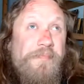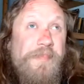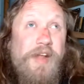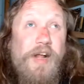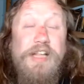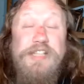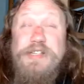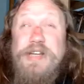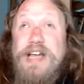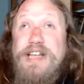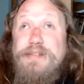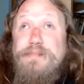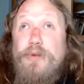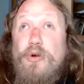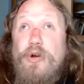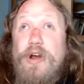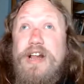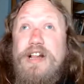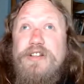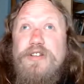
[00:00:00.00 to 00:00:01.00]
Also has
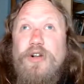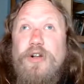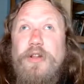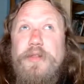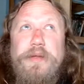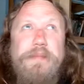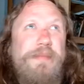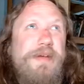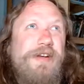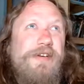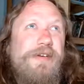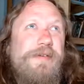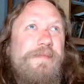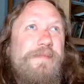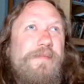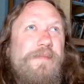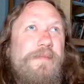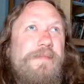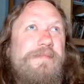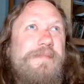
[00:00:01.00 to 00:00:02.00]
more alcohol than beer.
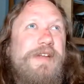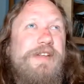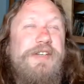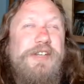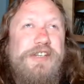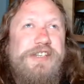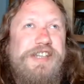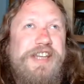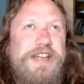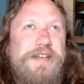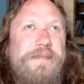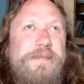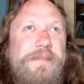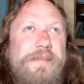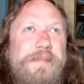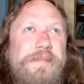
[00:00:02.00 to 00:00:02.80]
Just saying.